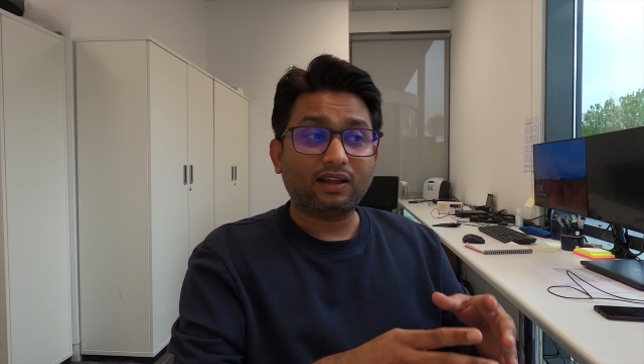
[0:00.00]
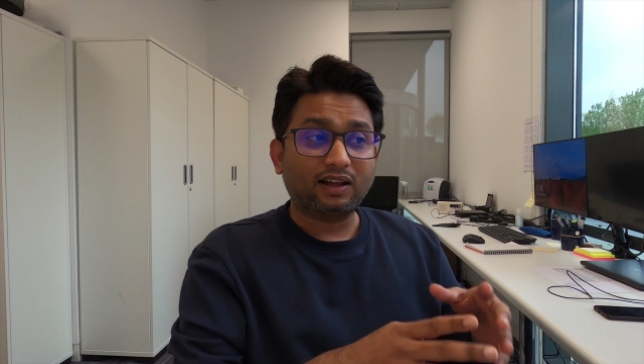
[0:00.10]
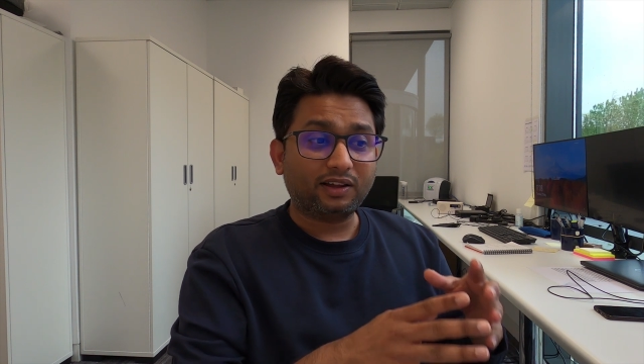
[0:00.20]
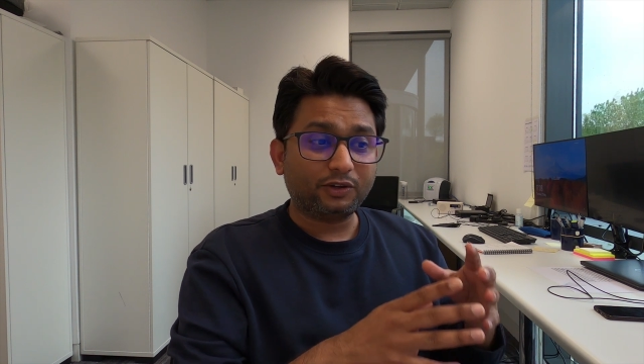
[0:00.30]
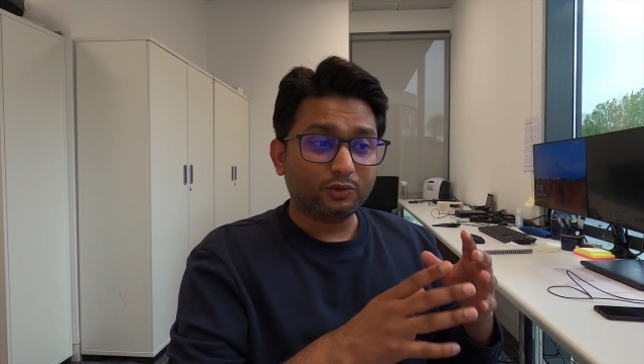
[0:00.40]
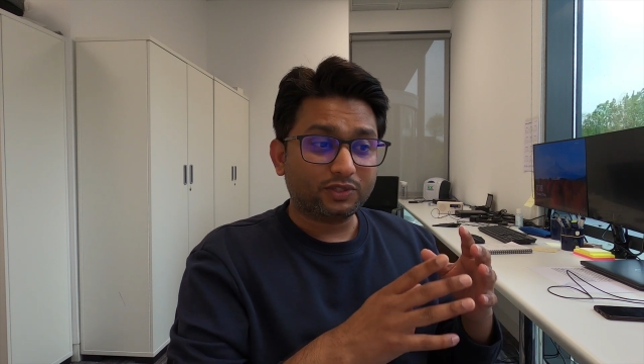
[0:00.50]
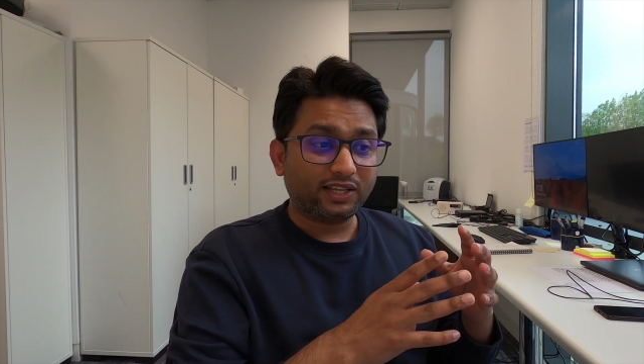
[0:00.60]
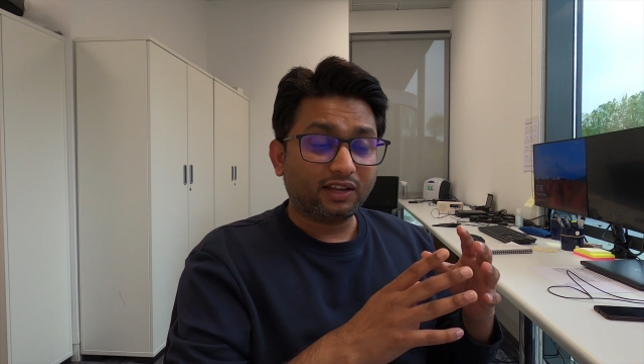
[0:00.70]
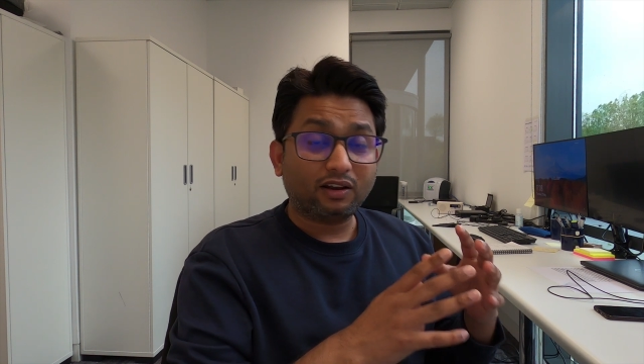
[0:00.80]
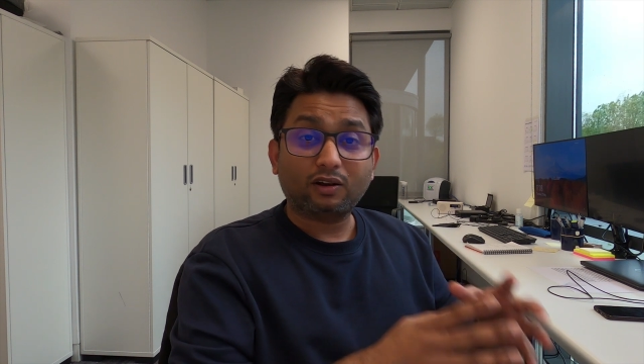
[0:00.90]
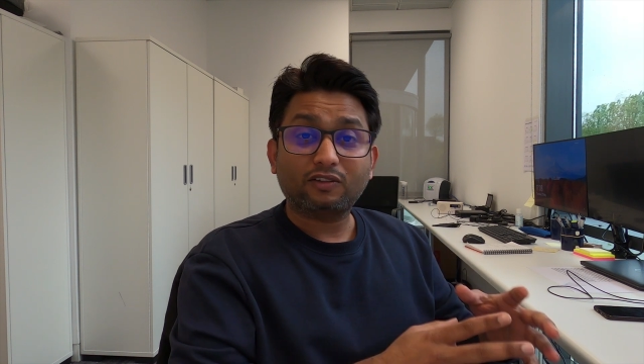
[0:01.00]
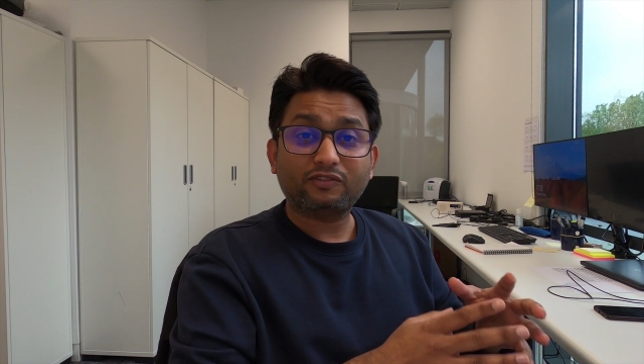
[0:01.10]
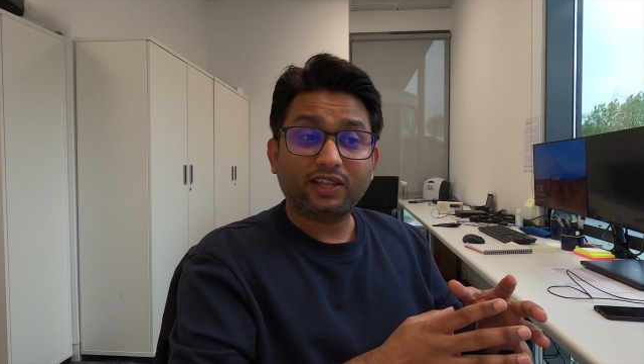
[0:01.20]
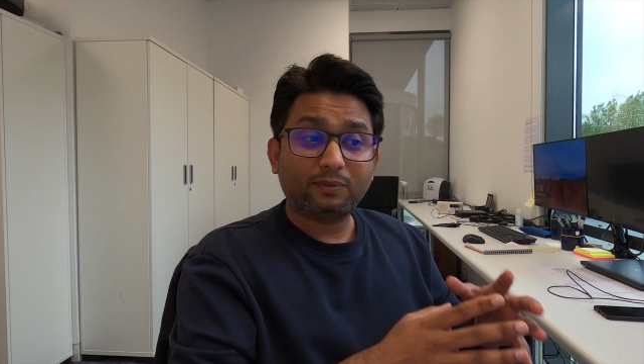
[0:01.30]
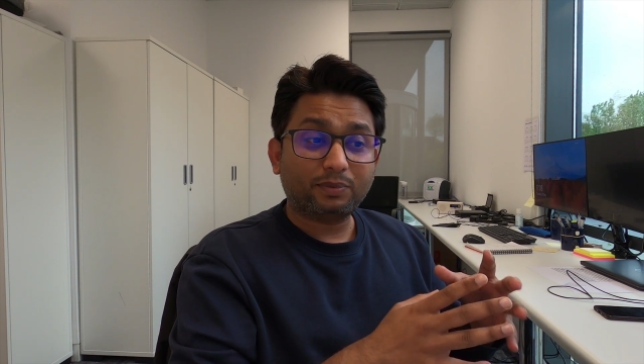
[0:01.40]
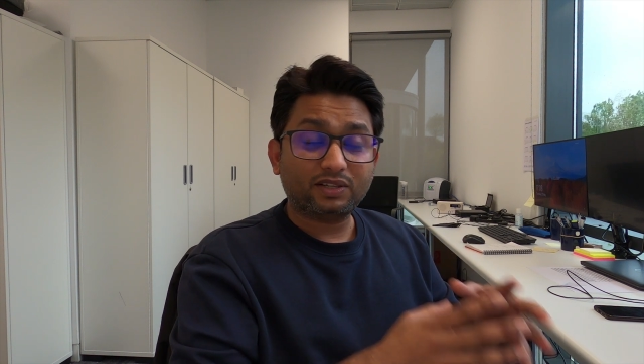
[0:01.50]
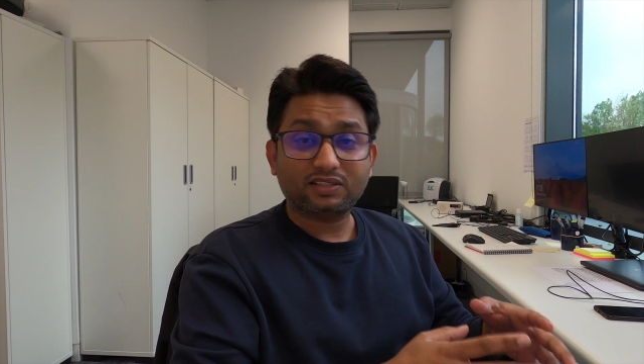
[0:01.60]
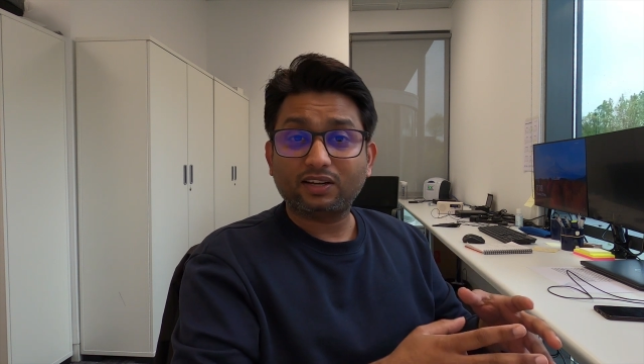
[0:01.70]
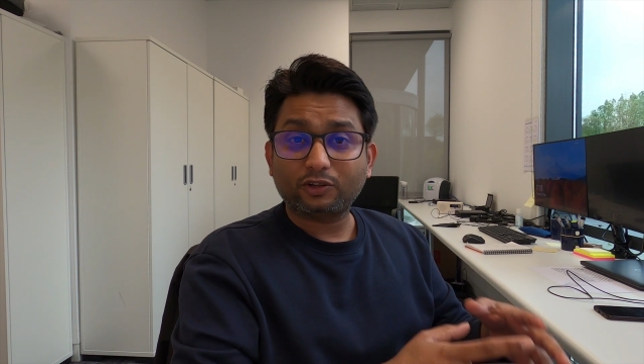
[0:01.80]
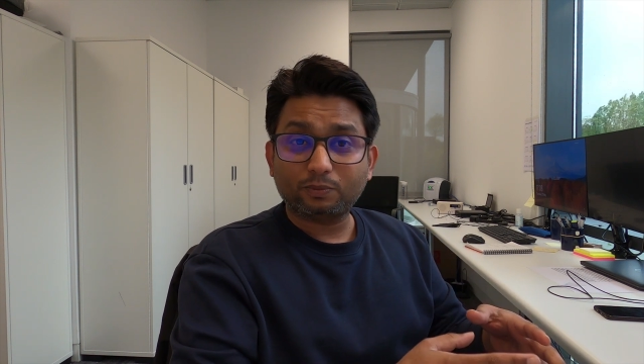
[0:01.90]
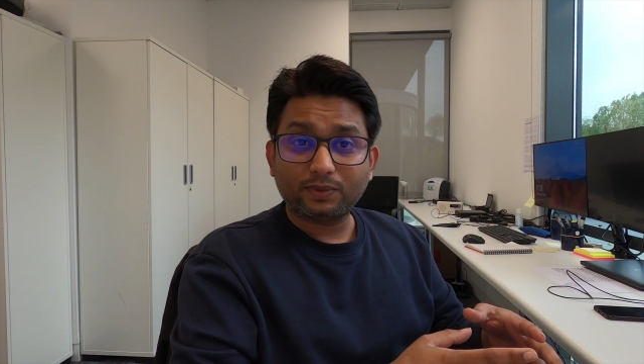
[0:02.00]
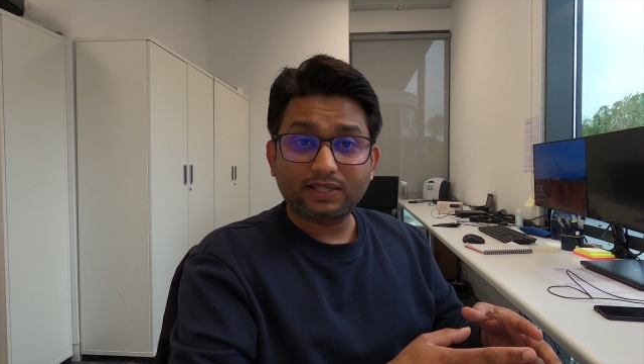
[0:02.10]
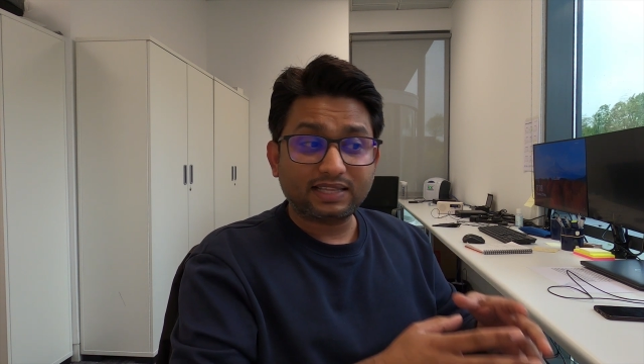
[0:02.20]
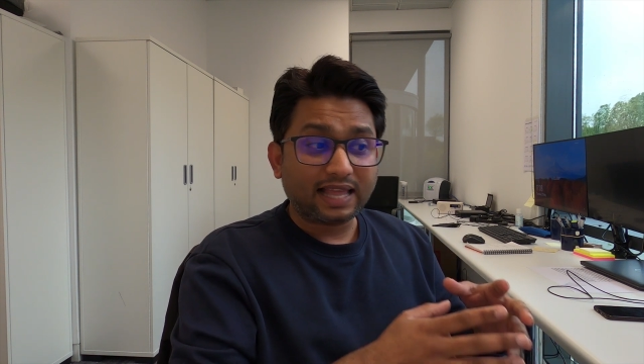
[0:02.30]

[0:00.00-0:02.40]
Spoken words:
are using a lot of their personal equipments